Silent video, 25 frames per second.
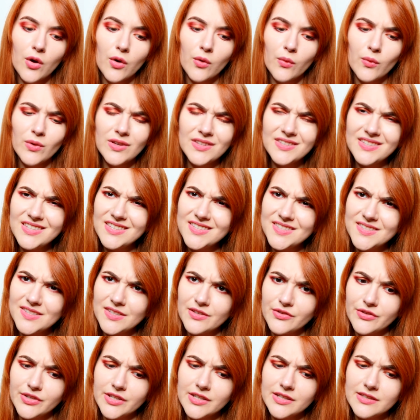Was he
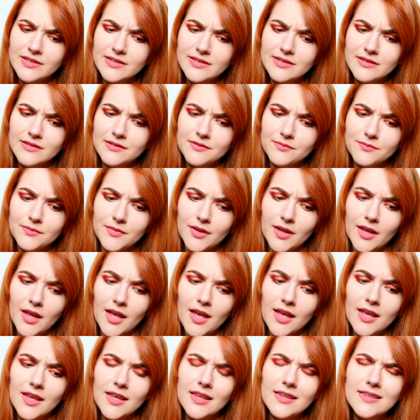serious?
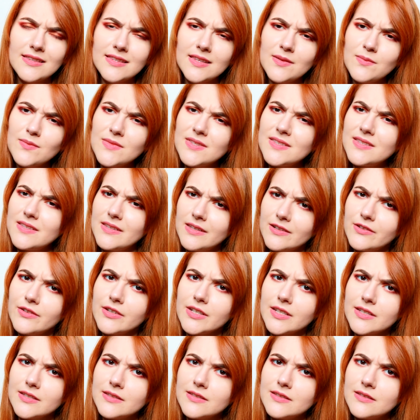He seemed
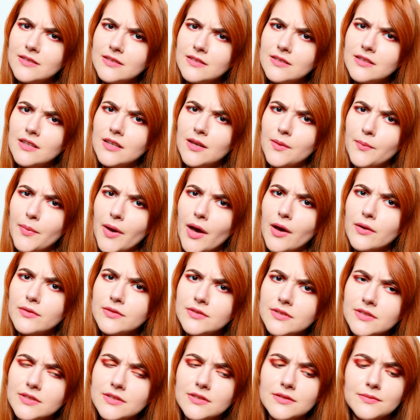serious about
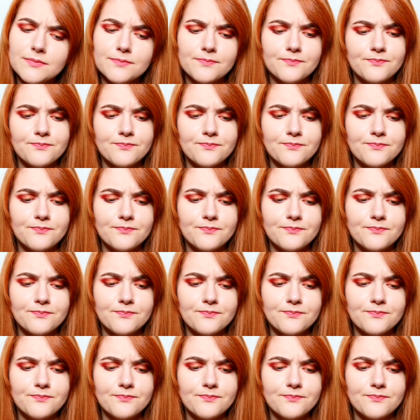it.